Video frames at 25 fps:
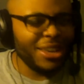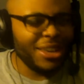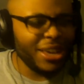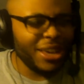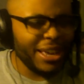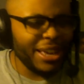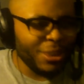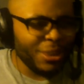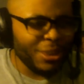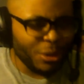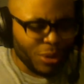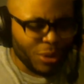
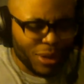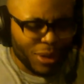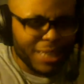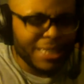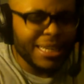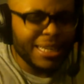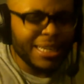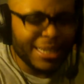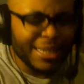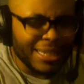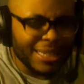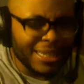there's only
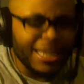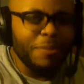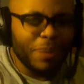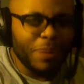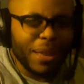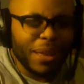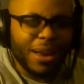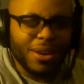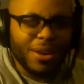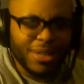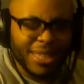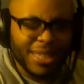16
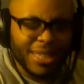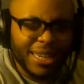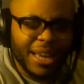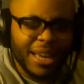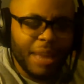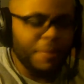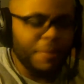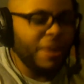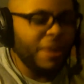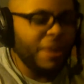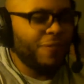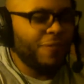players in
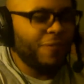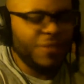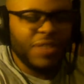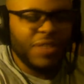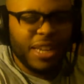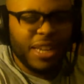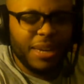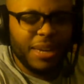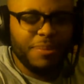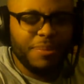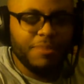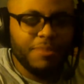
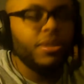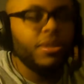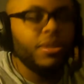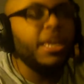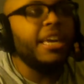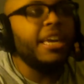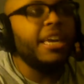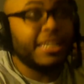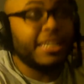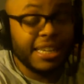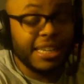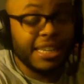
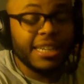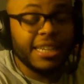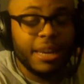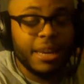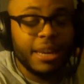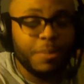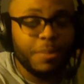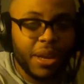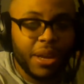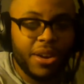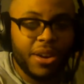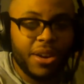the, 16
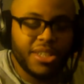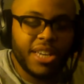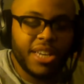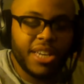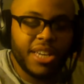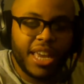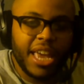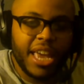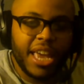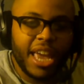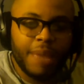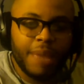players in the
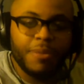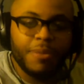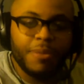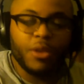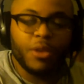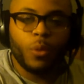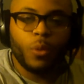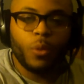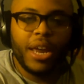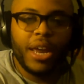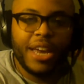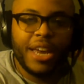game. There's
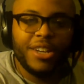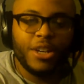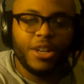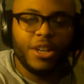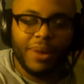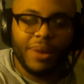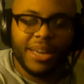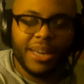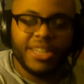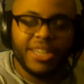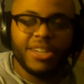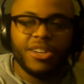1 HOH
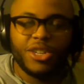and there's